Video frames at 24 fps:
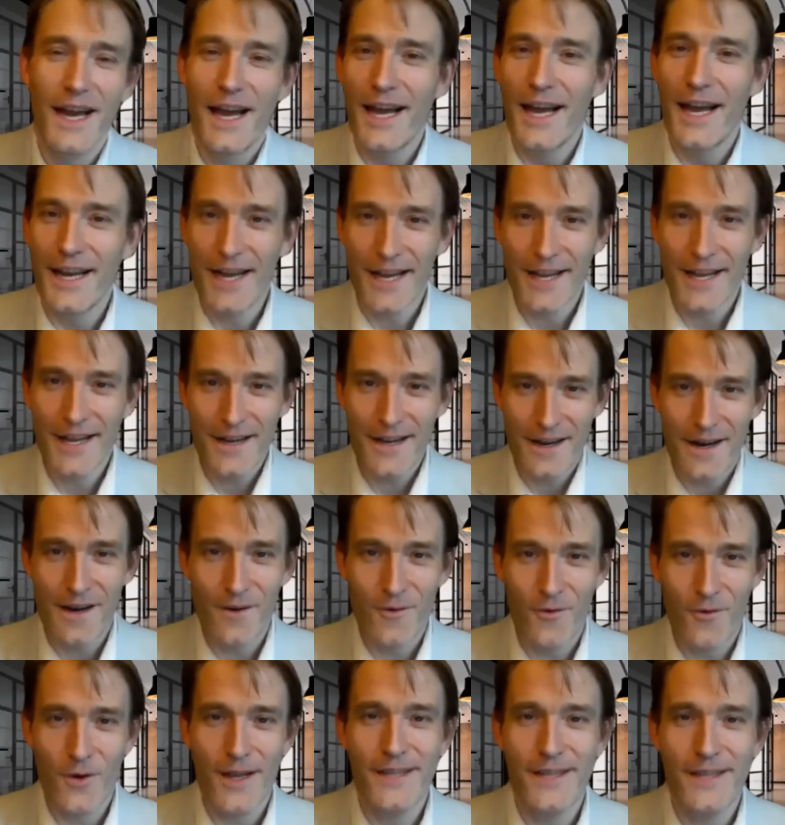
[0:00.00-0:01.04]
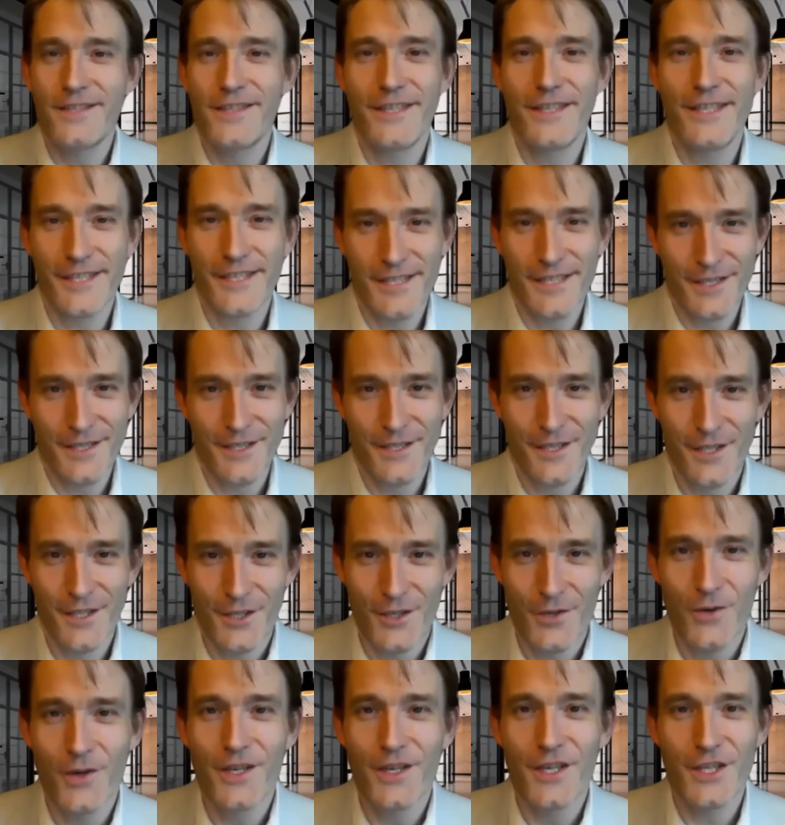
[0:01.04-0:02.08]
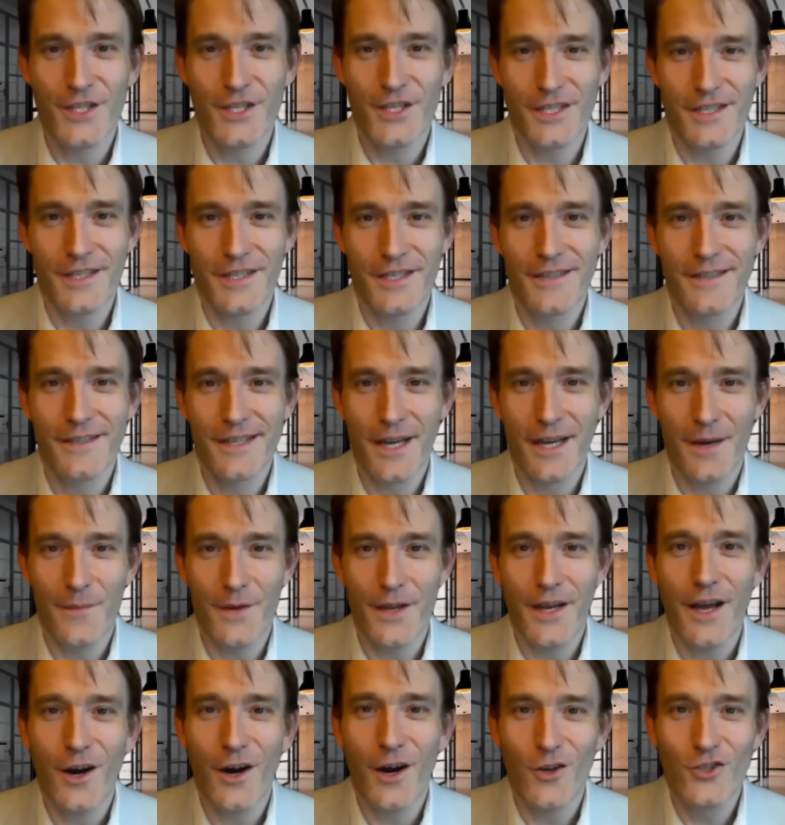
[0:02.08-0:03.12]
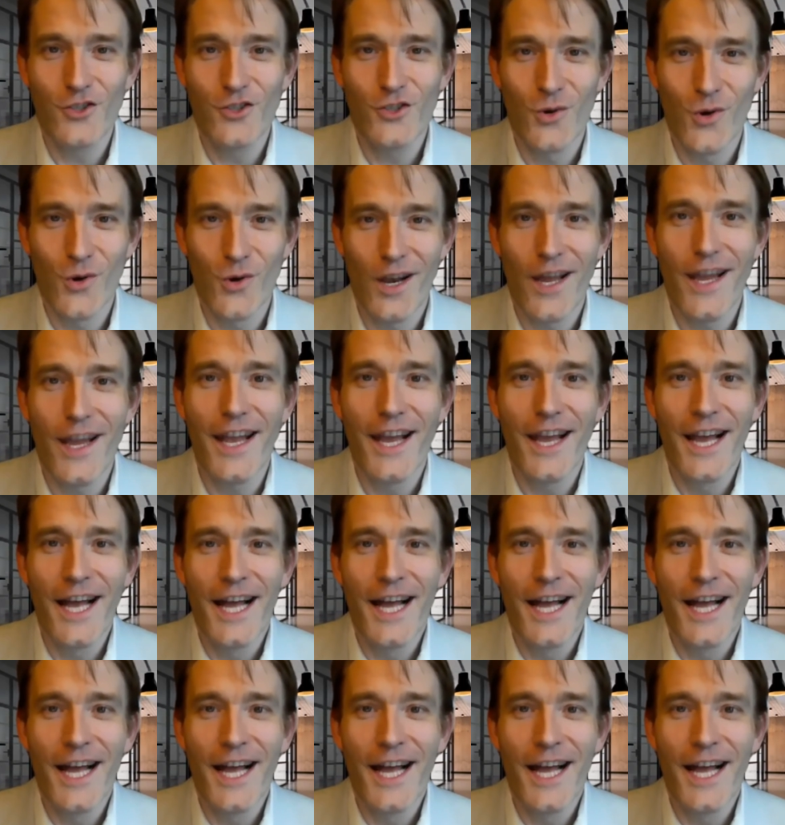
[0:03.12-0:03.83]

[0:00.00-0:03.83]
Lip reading: And I can't wait to listen to the new edition coming out shortly.